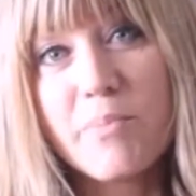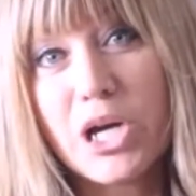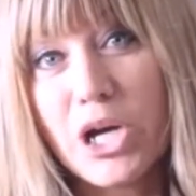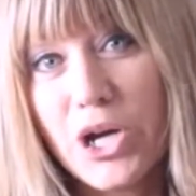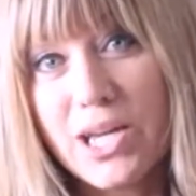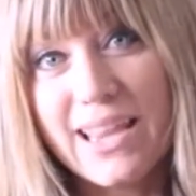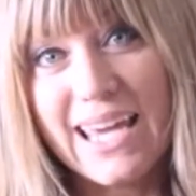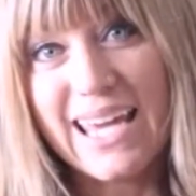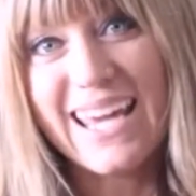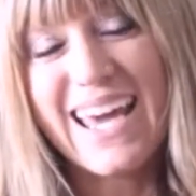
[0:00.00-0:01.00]
but
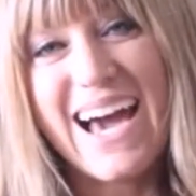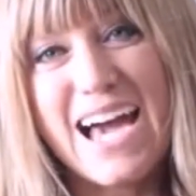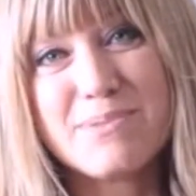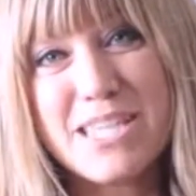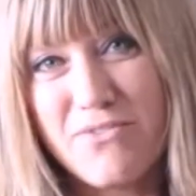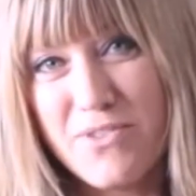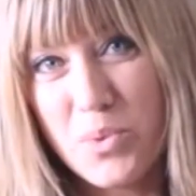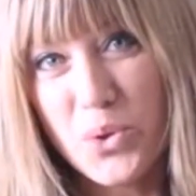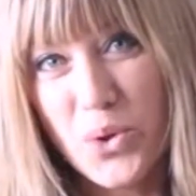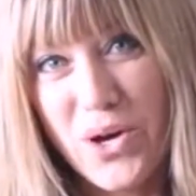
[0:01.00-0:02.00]
currently I'm self
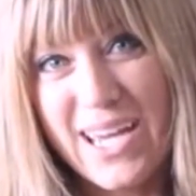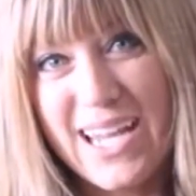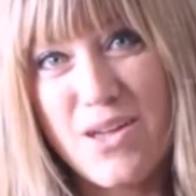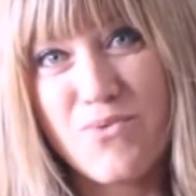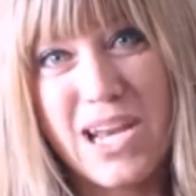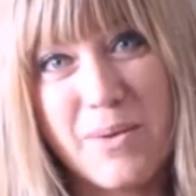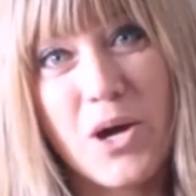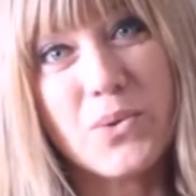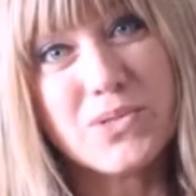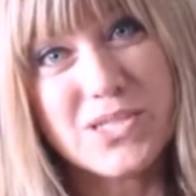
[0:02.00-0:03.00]
employed and running
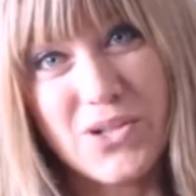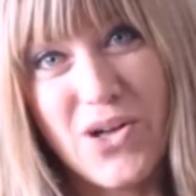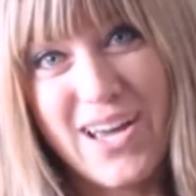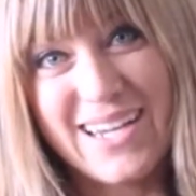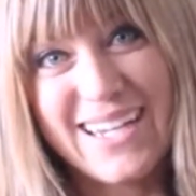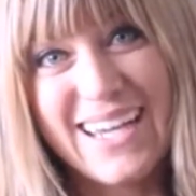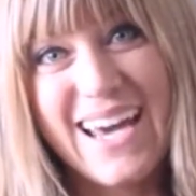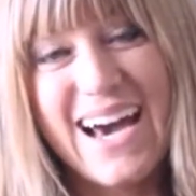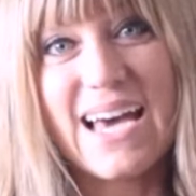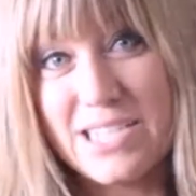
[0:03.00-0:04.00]
my own salon
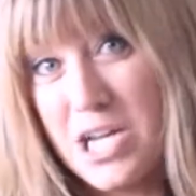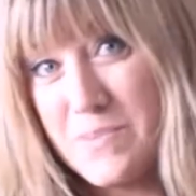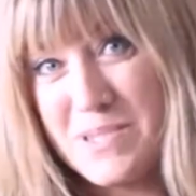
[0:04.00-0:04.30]
as a